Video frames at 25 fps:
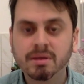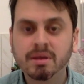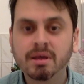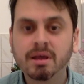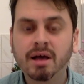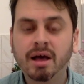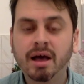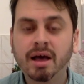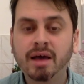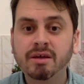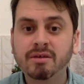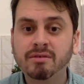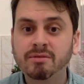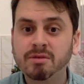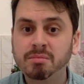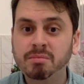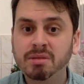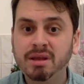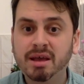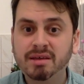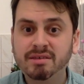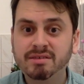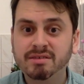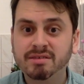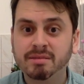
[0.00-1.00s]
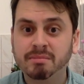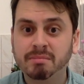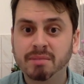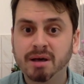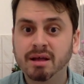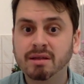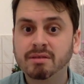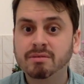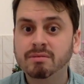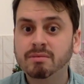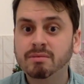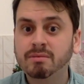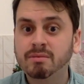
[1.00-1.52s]
I can replace the
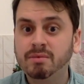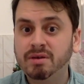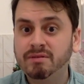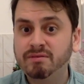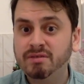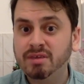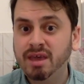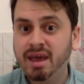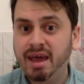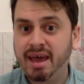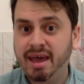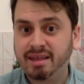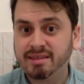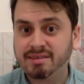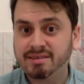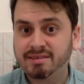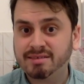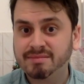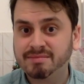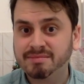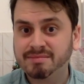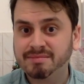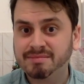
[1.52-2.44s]
but with yet.